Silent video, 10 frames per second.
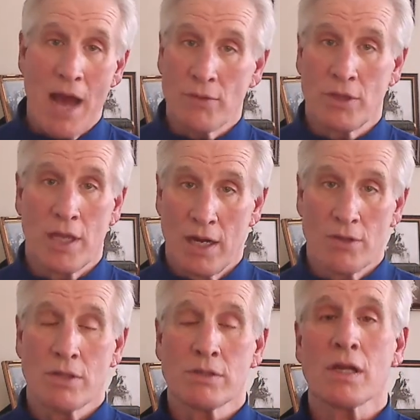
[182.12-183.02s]
out
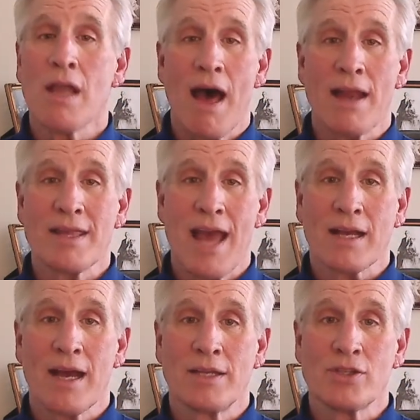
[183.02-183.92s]
there. There's a lot of
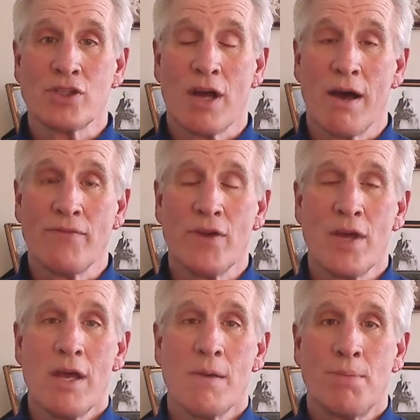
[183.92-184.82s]
that kind of stuff.
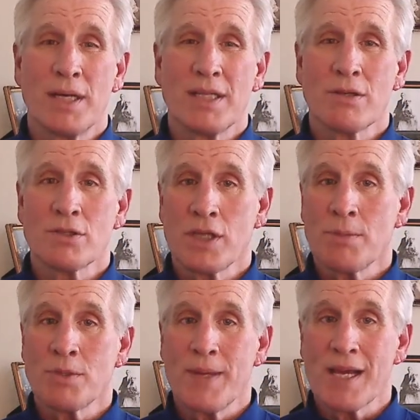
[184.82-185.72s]
But there
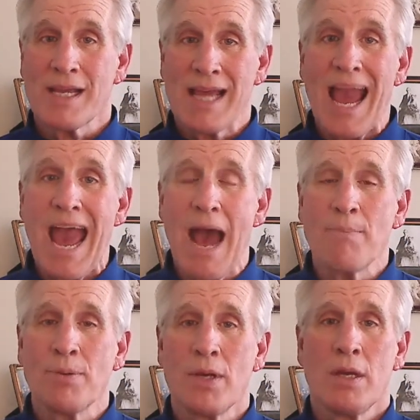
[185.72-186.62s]
seems to be a
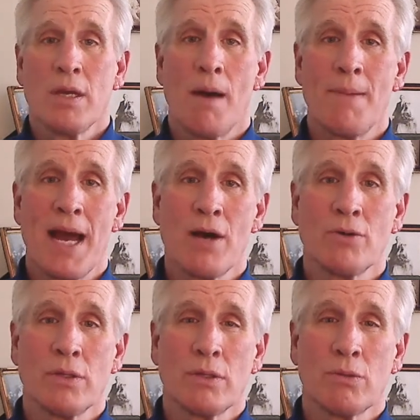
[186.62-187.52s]
gap
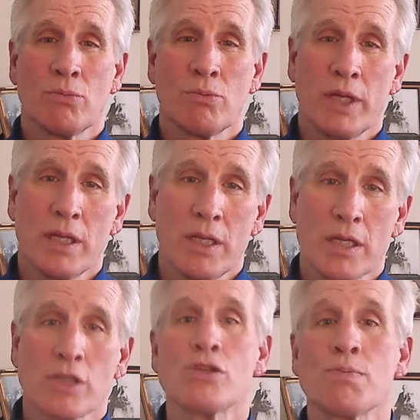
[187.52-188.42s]
about
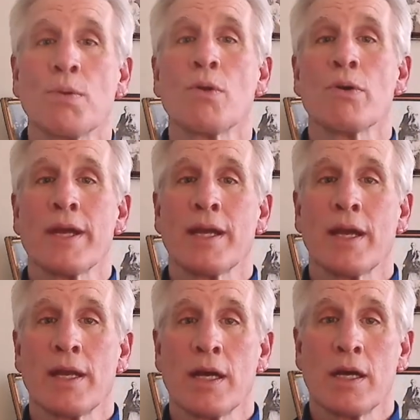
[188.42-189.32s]
really exploring
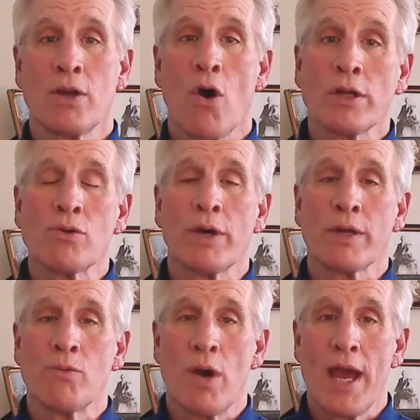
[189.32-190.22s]
in an
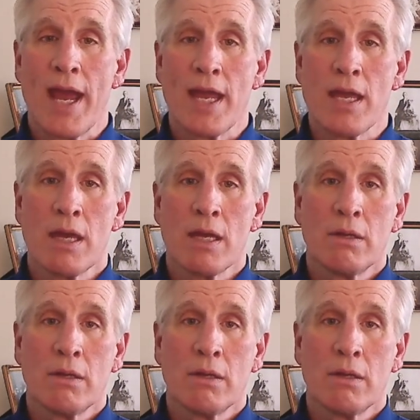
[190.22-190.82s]
ongoing way